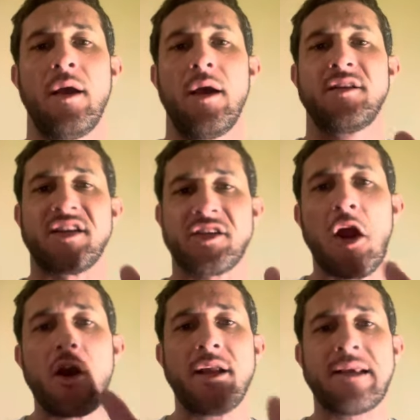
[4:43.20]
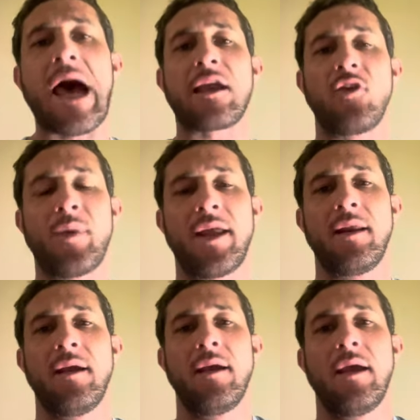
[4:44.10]
to start a document
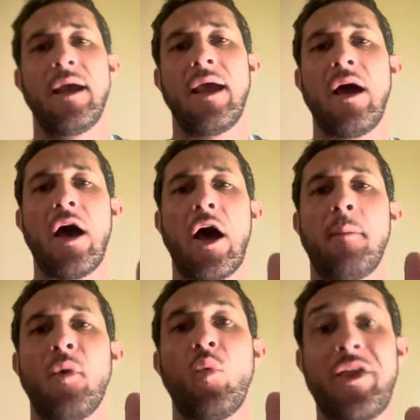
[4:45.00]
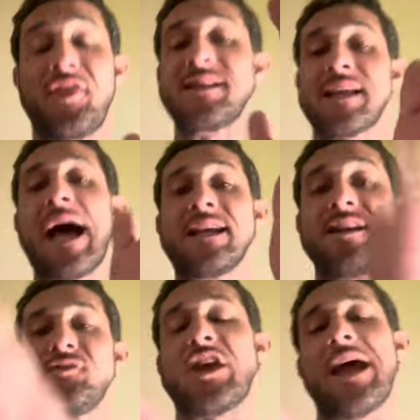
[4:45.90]
with the size
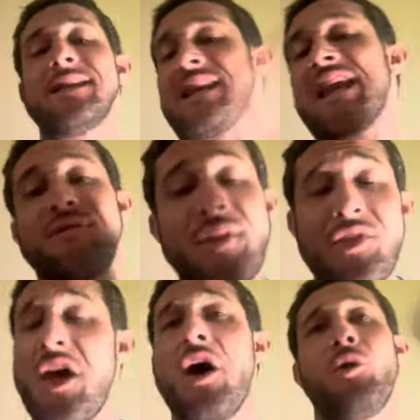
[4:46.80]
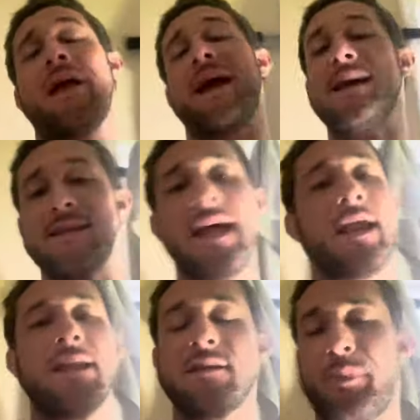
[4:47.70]
of gens, even though, like I said,
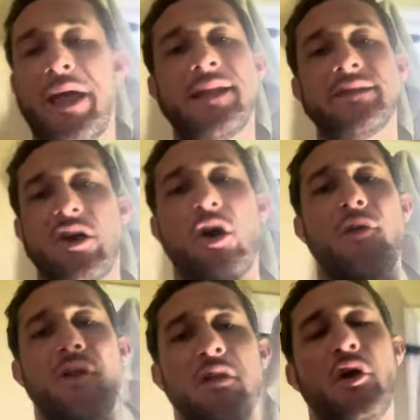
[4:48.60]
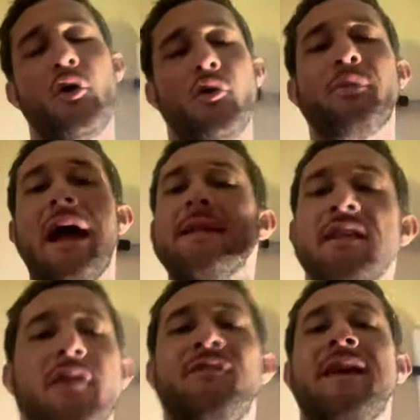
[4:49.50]
it depends on the load. But I'd
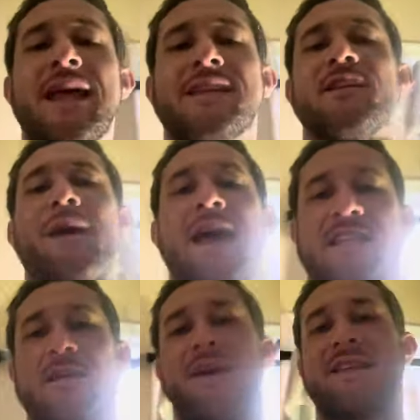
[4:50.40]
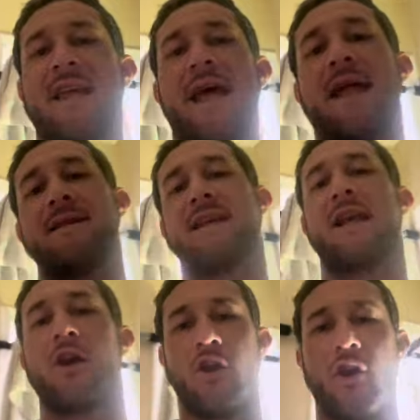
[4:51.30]
love to get some estimates and to
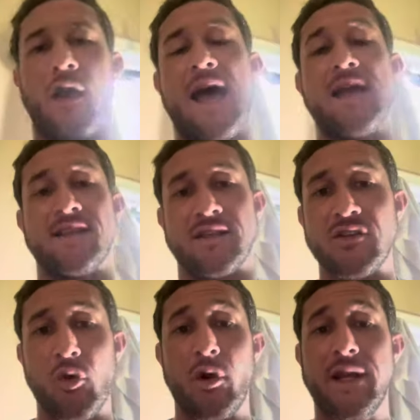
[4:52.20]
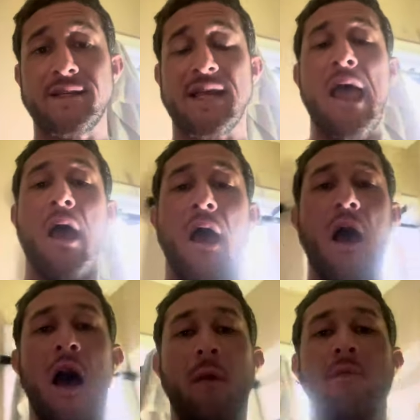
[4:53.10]
hear your guys' stories.
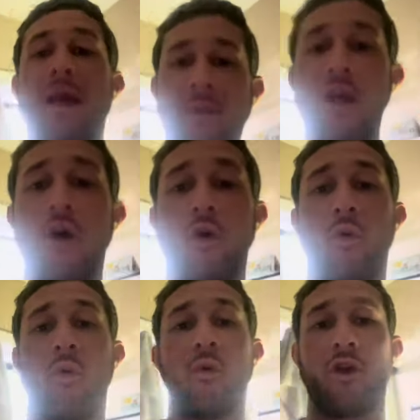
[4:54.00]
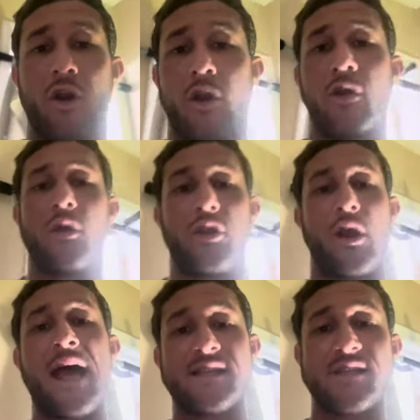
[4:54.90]
Let me know your
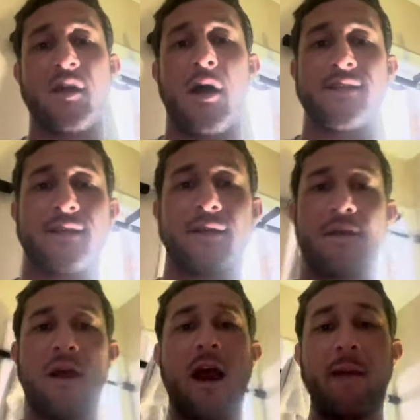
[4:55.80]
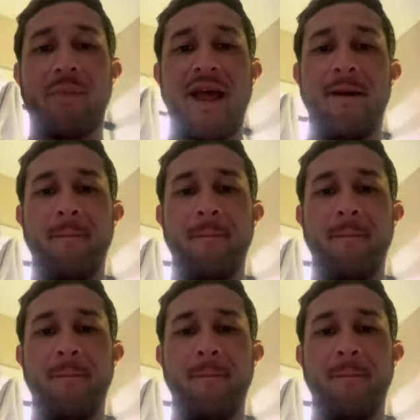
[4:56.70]
guys' thoughts. All right, bye.